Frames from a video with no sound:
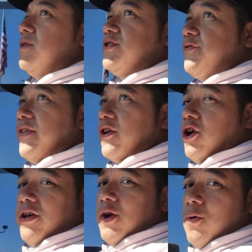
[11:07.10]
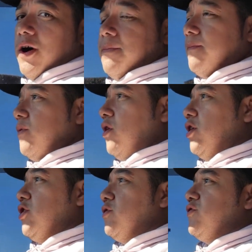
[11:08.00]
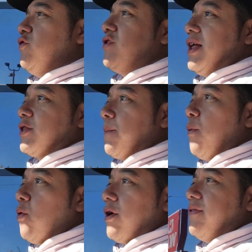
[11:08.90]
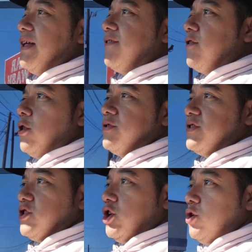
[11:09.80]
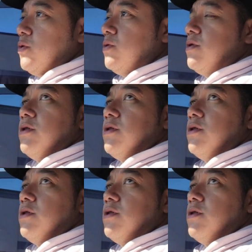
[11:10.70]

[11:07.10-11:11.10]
you find the car that you want, all you do is you select the port that's closest to you.